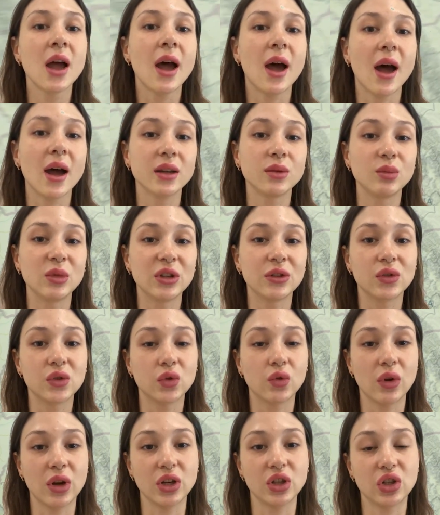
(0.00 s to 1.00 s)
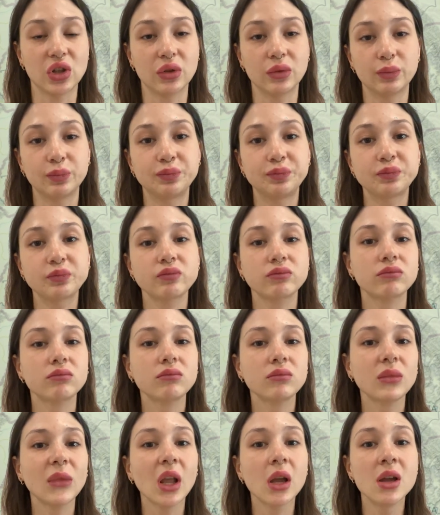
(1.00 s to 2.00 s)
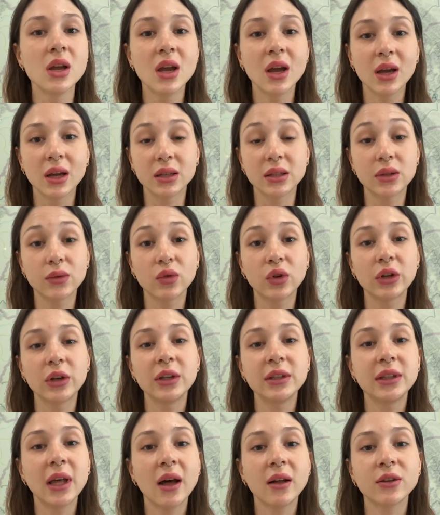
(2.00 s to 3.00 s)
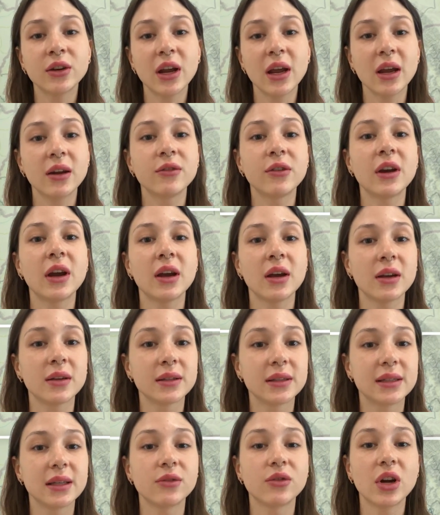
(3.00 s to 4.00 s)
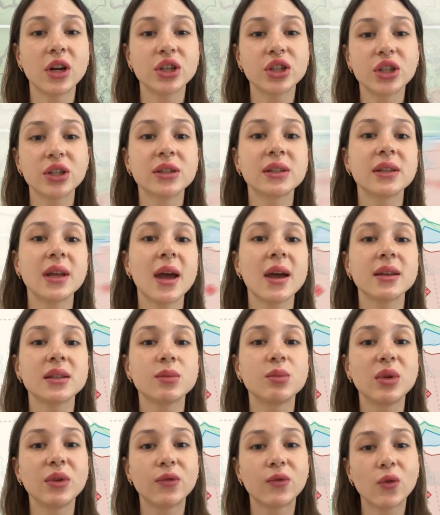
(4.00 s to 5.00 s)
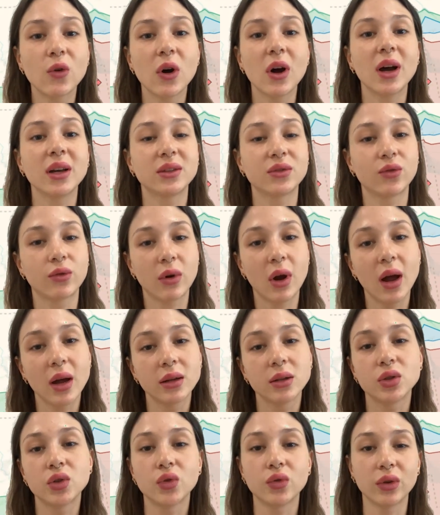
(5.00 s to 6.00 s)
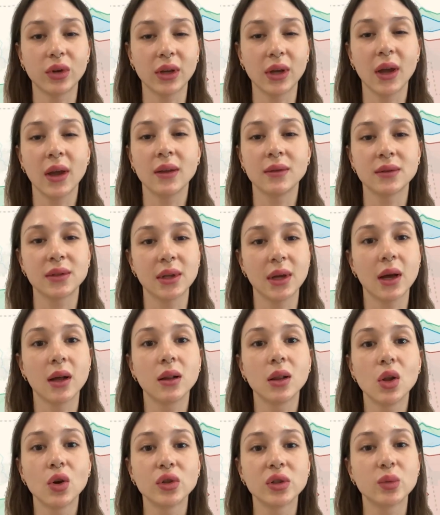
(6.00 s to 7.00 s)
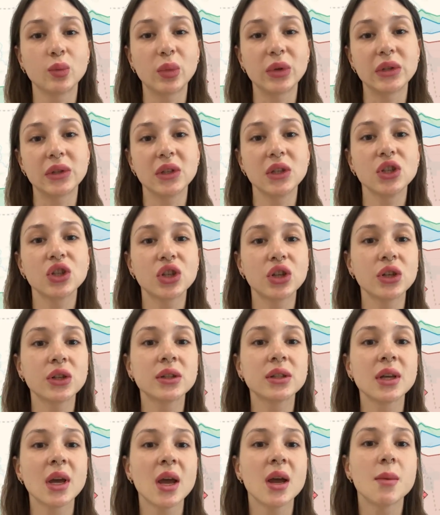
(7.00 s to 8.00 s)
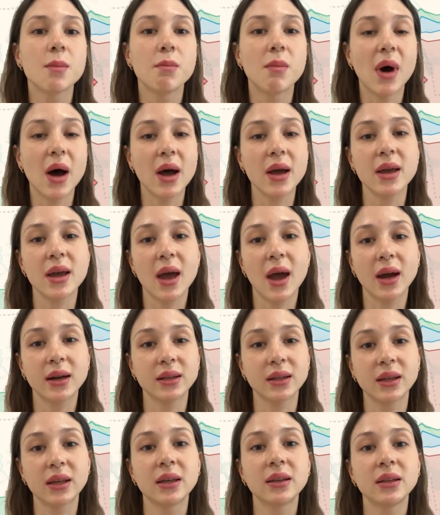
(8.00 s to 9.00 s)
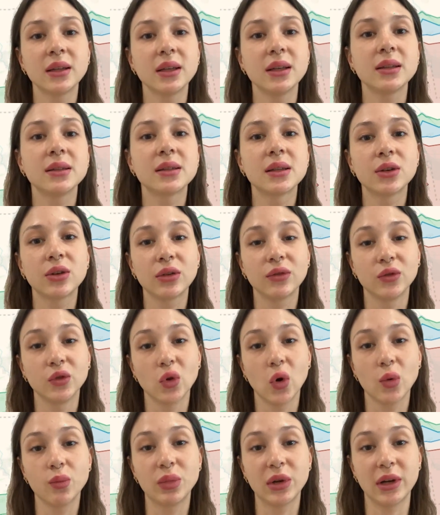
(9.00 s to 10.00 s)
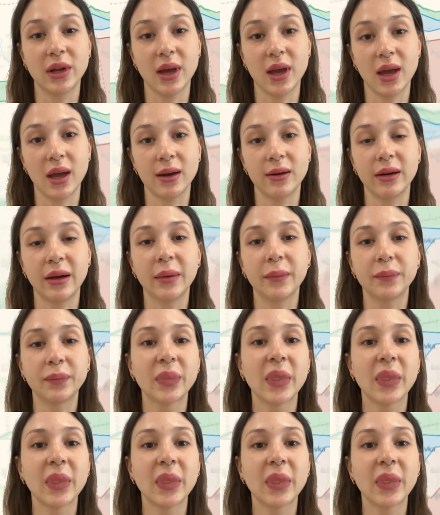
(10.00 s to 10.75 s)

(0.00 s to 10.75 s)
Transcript: Administration. In the Vuhledar area, the Russians, as before, are trying to regain their lost positions by attacking in the Rivnopil area.